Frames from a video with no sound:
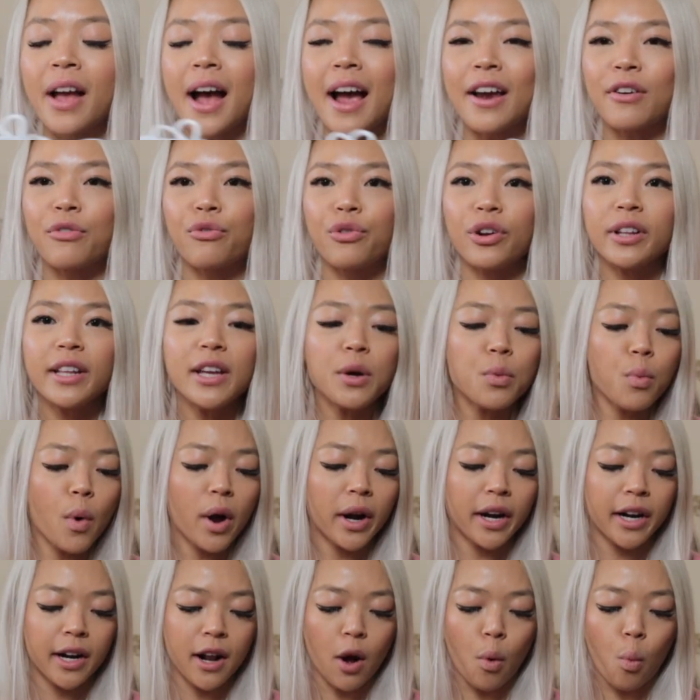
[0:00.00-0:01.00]
I really
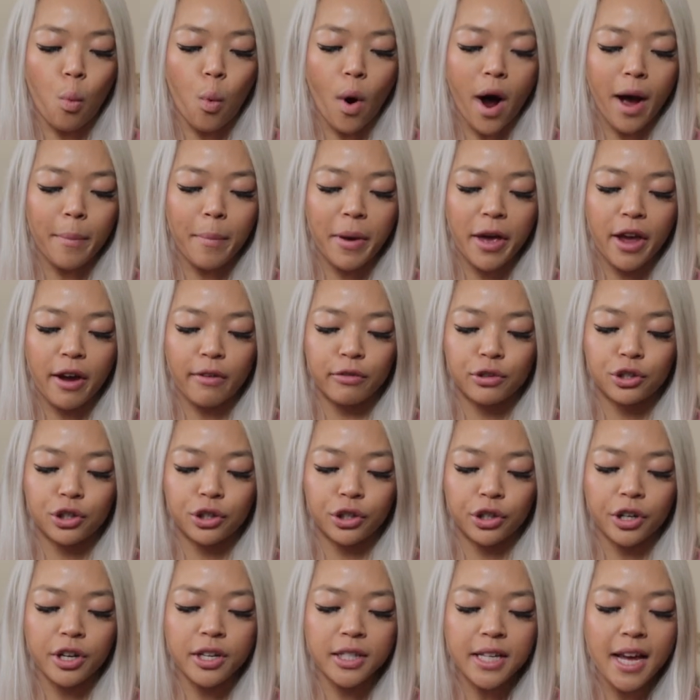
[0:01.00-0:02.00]
wanted a white pair of
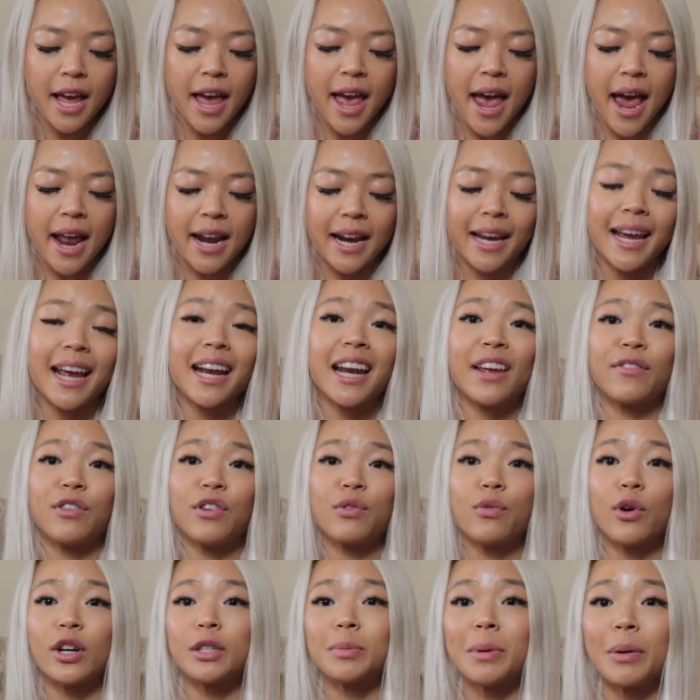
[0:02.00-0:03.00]
shoes. And again, if
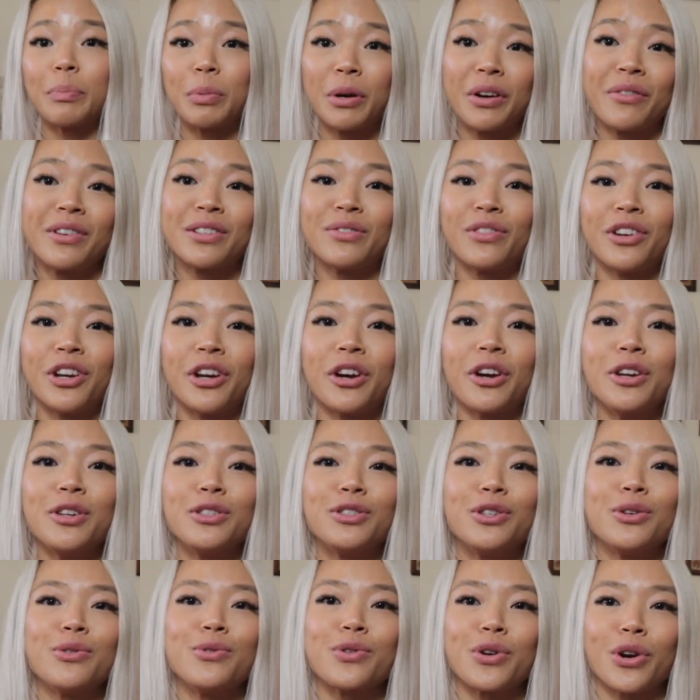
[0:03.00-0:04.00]
you've watched my previous
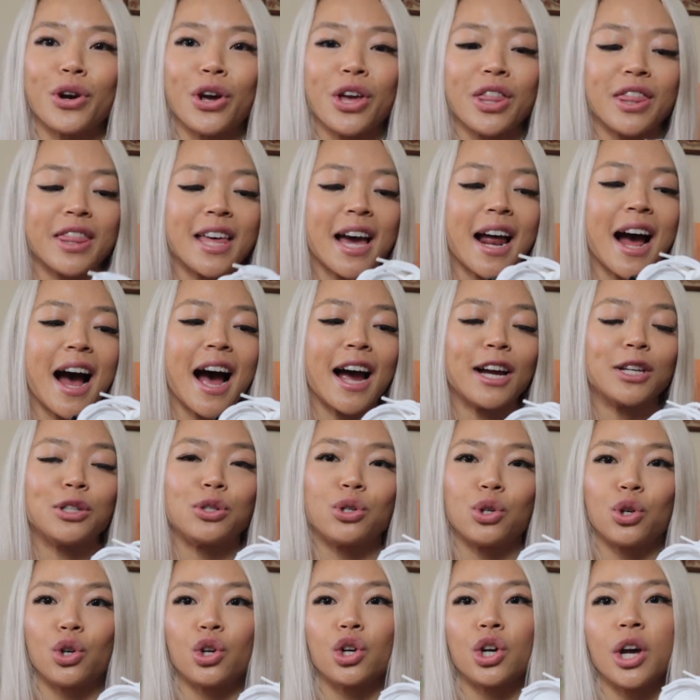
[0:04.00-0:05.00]
videos, you'll know that I
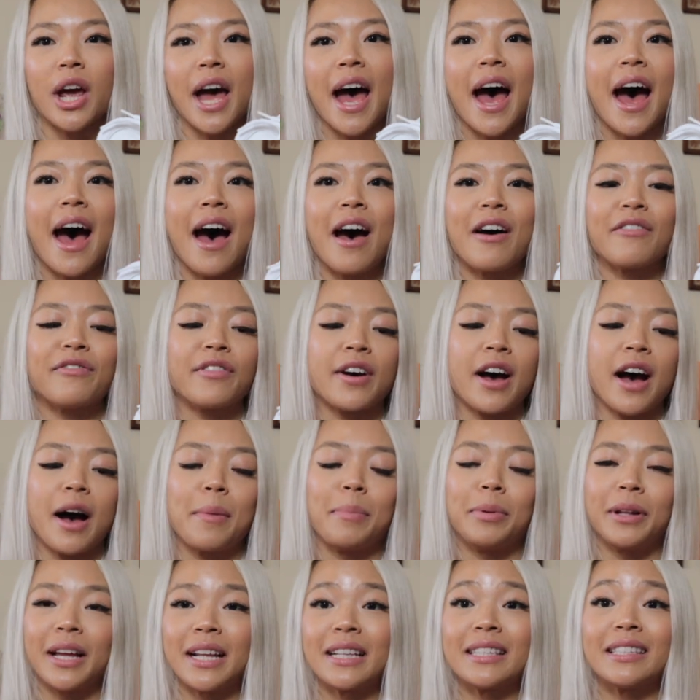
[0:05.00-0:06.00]
do have a
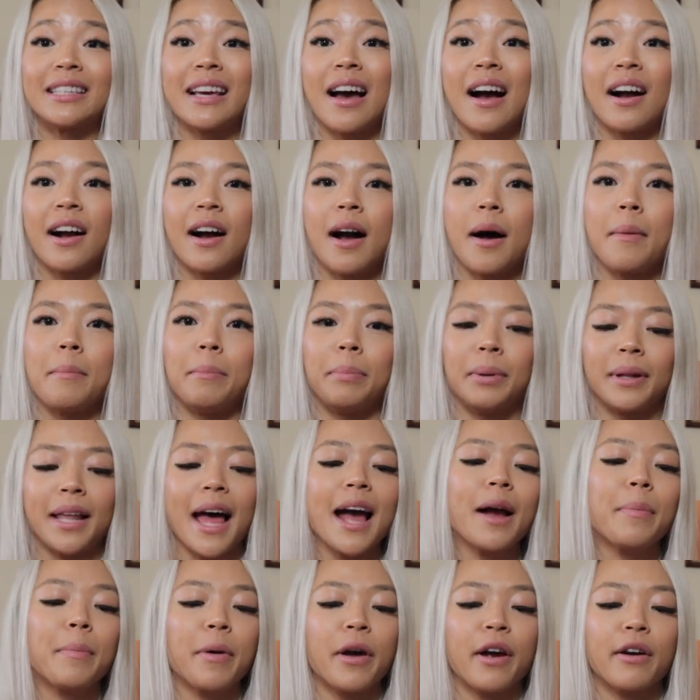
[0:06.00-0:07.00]
Balenciaga
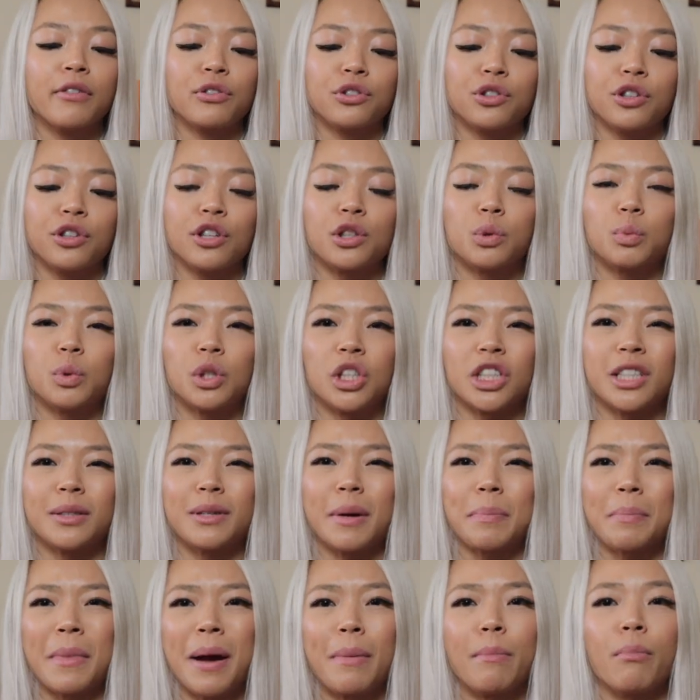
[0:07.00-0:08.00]
black pair of shoes, which is
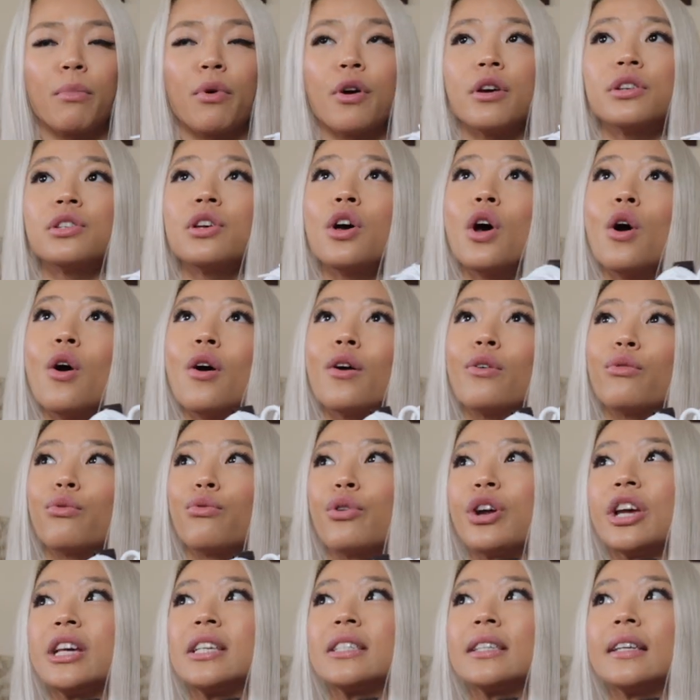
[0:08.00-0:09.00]
some of my most
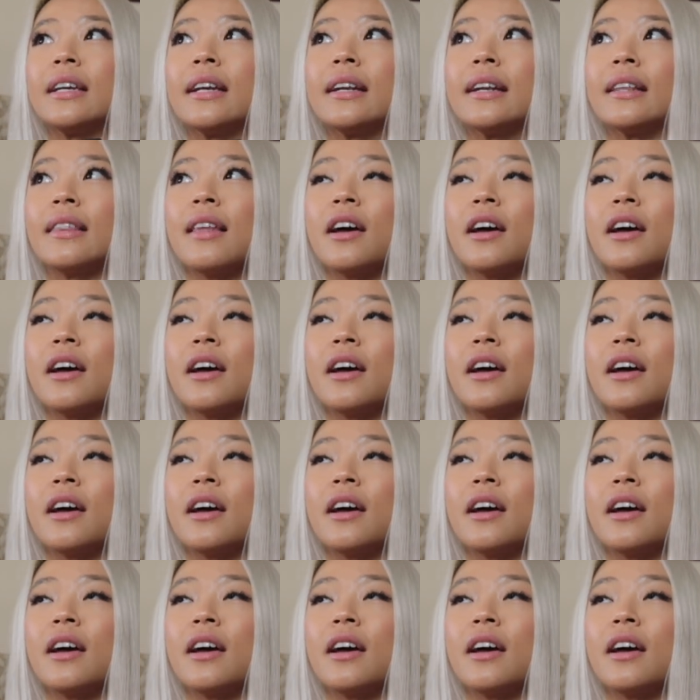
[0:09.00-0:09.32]
recent